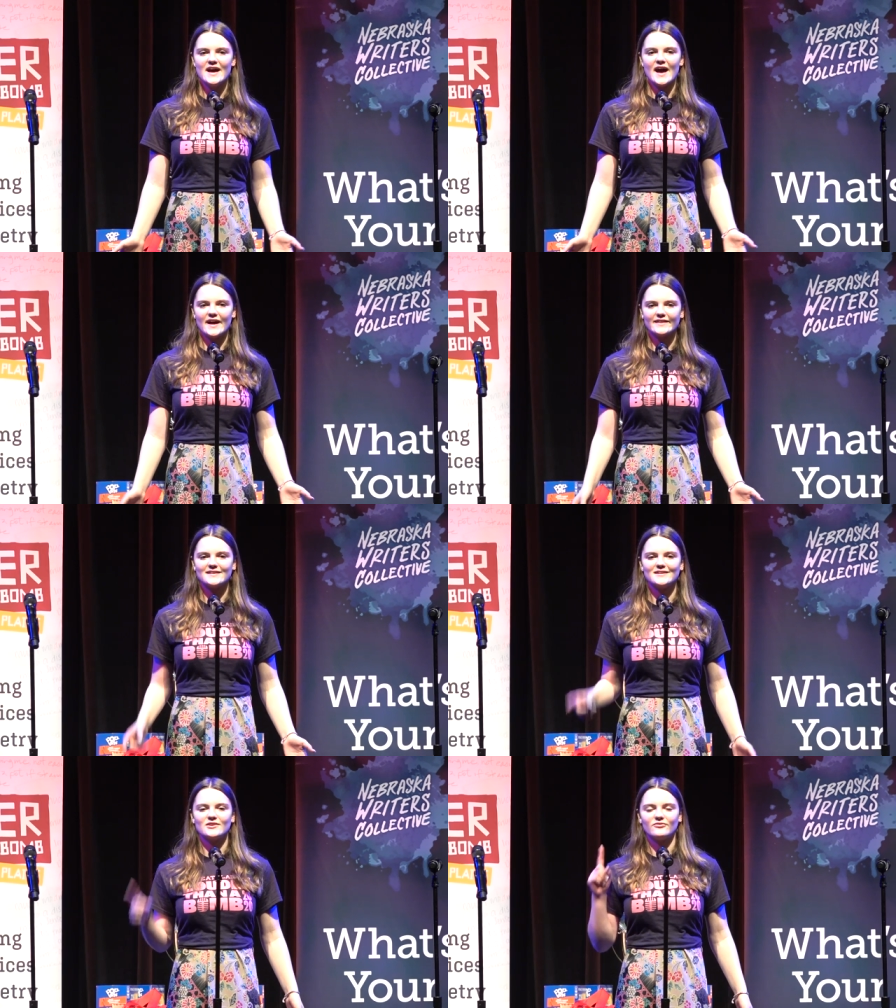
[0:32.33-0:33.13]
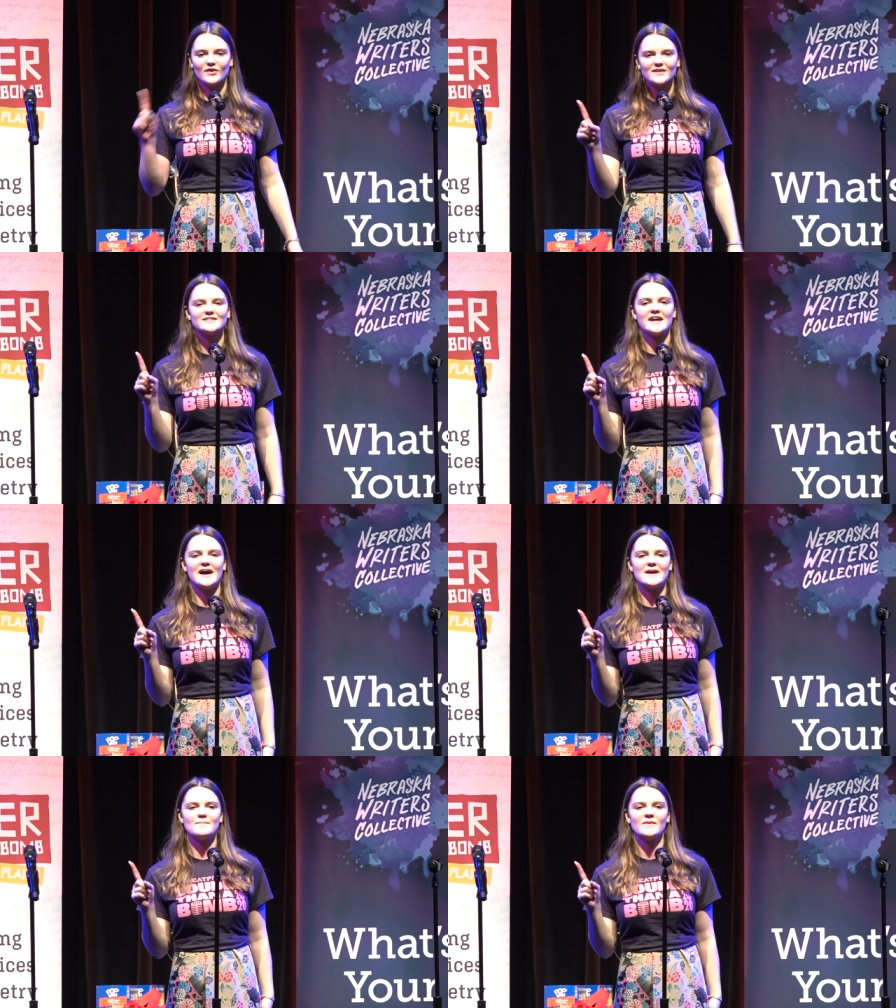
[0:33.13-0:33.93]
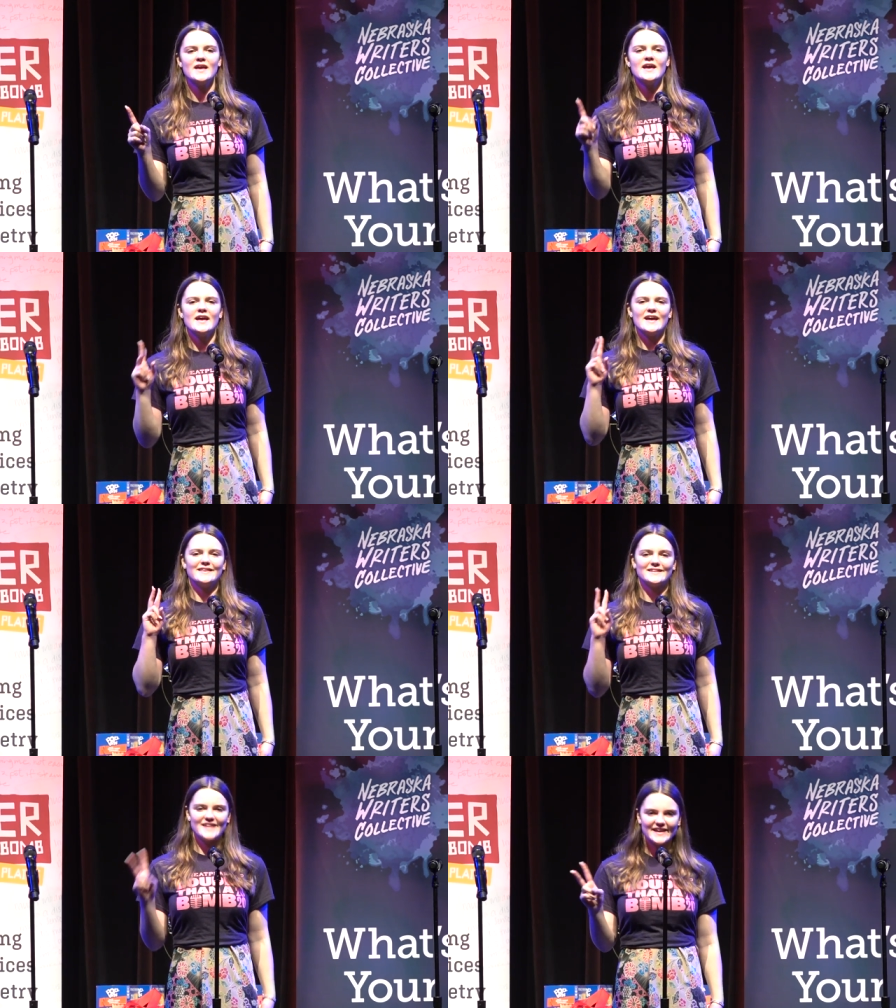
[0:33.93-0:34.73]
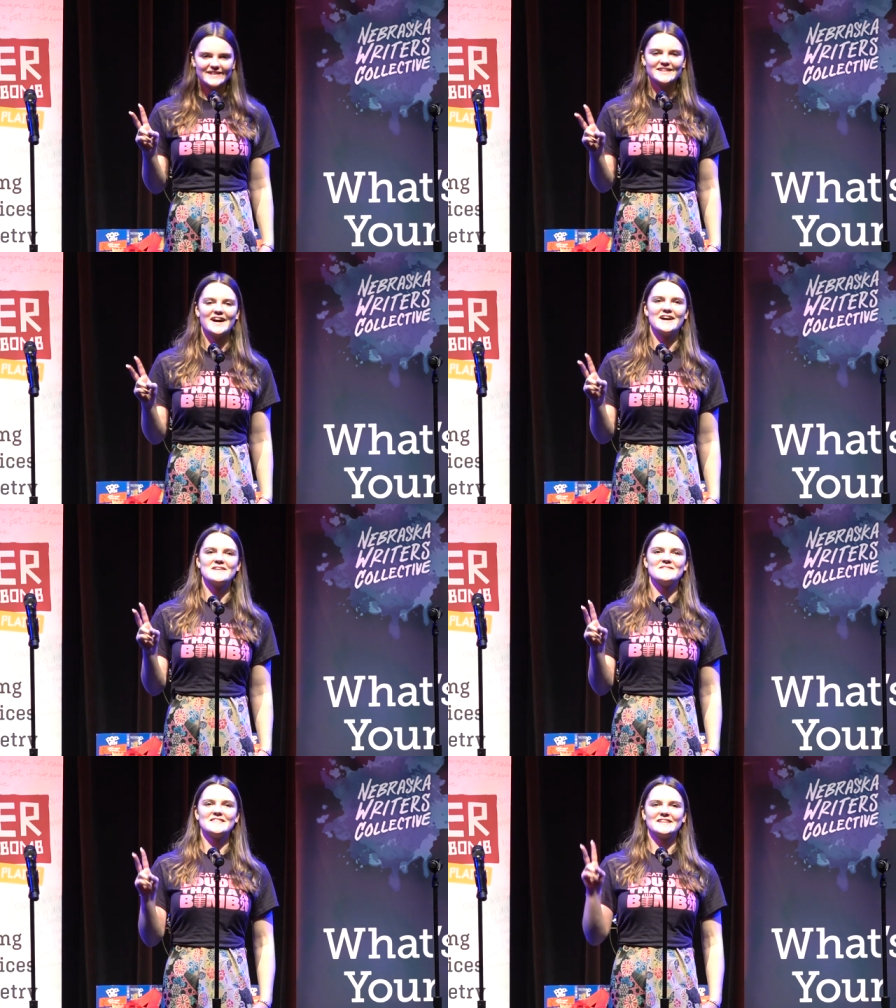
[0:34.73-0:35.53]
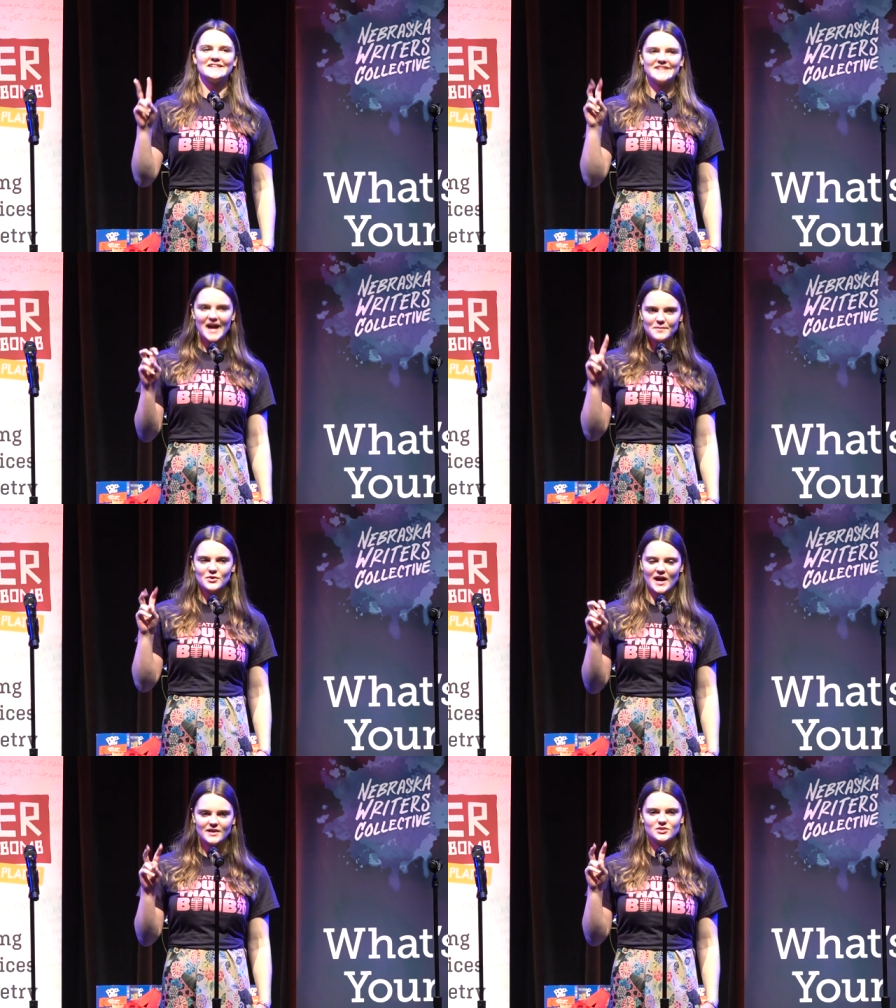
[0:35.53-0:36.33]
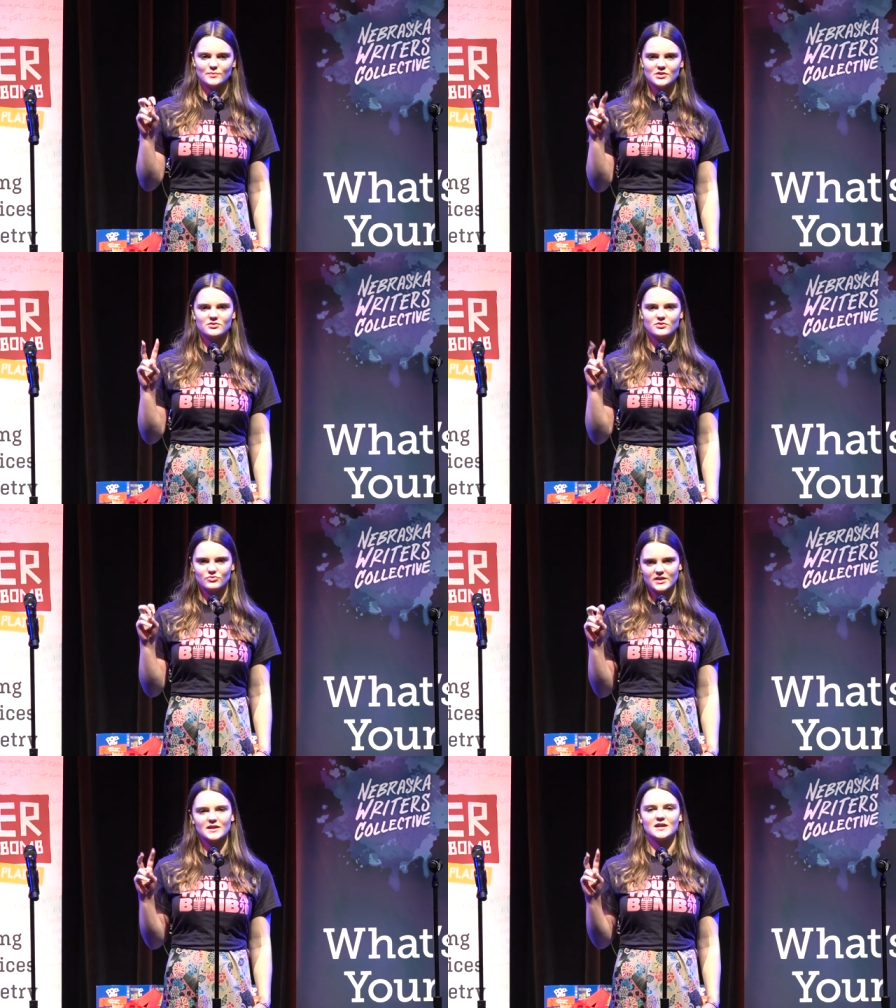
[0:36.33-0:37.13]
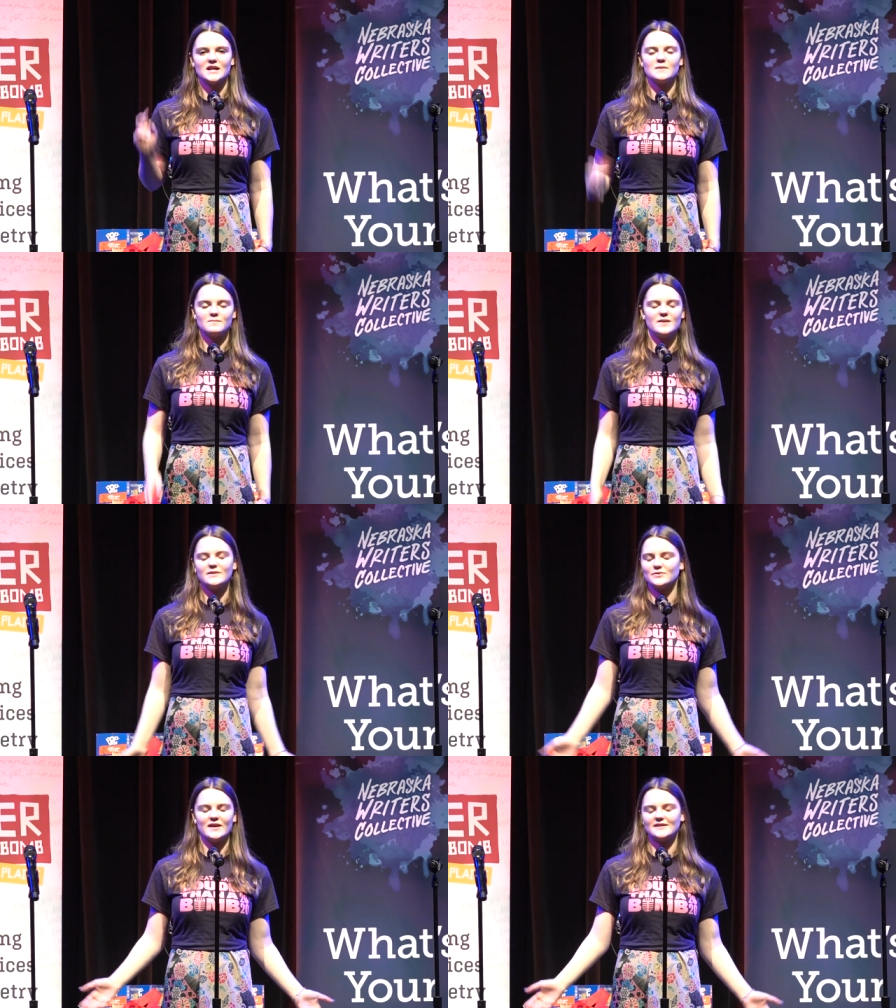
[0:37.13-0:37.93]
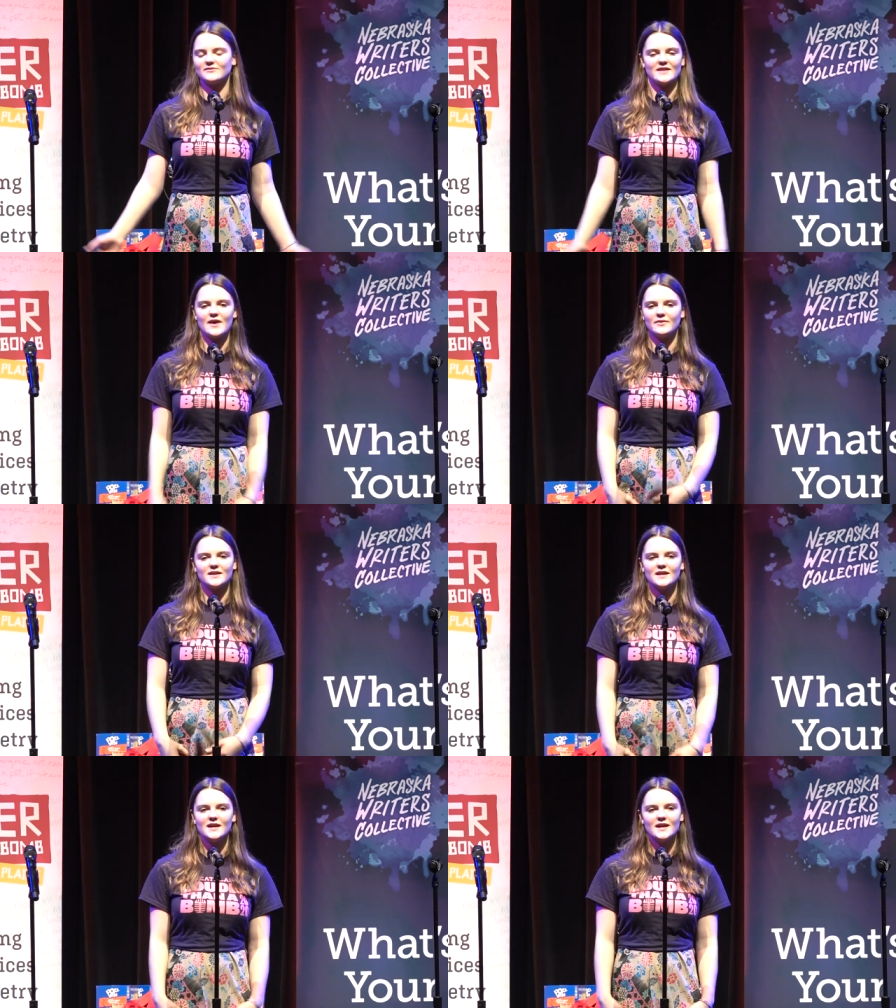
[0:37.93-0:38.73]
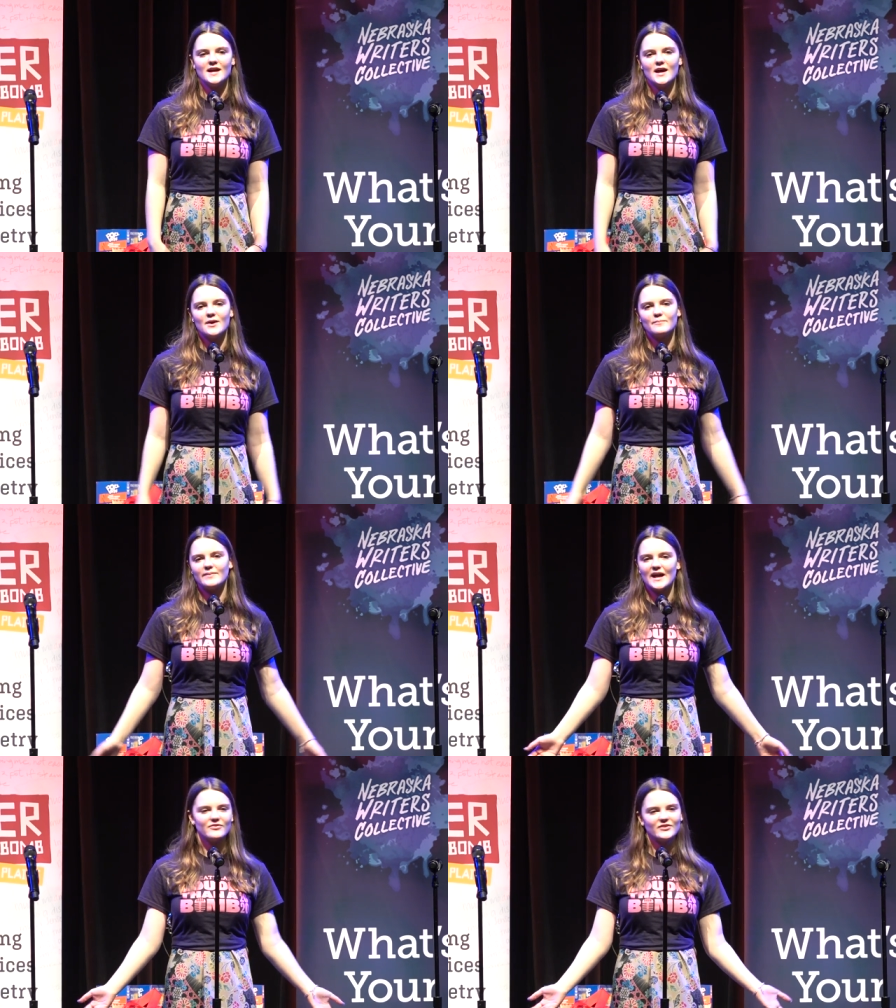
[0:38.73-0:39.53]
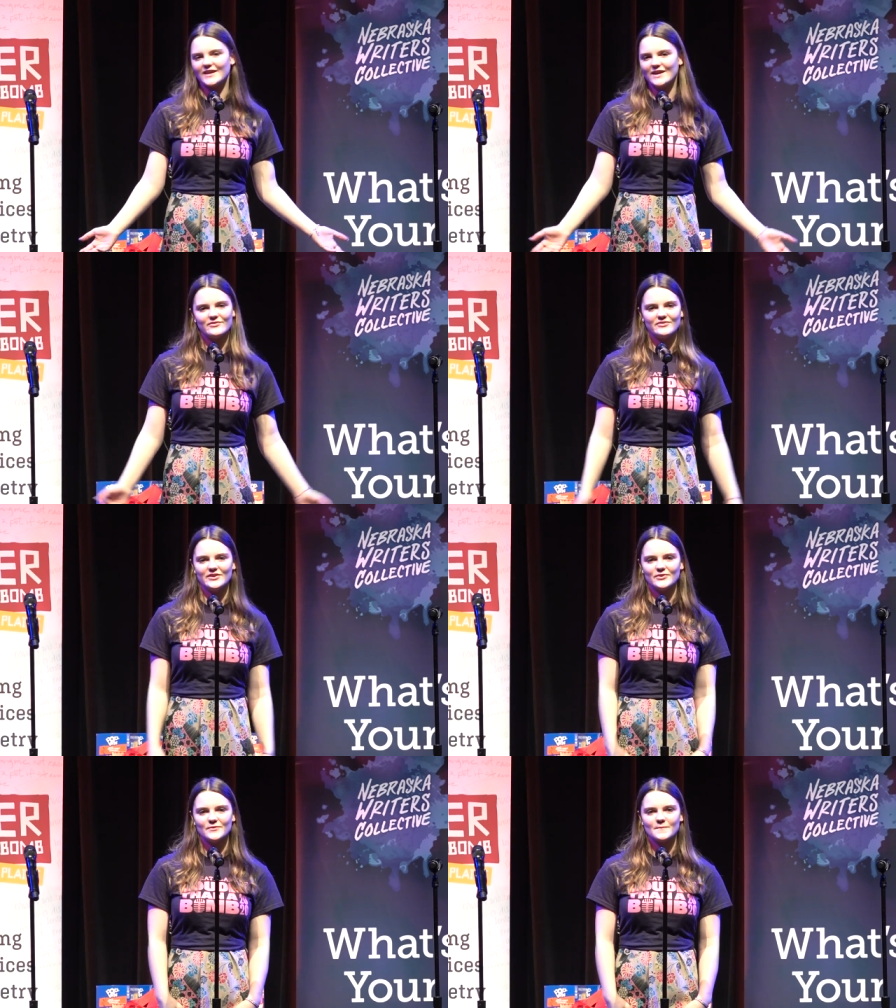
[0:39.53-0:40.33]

I listened the first time, and the second time, and the time you had too much to drink, maybe twice for that one. But I forgave you.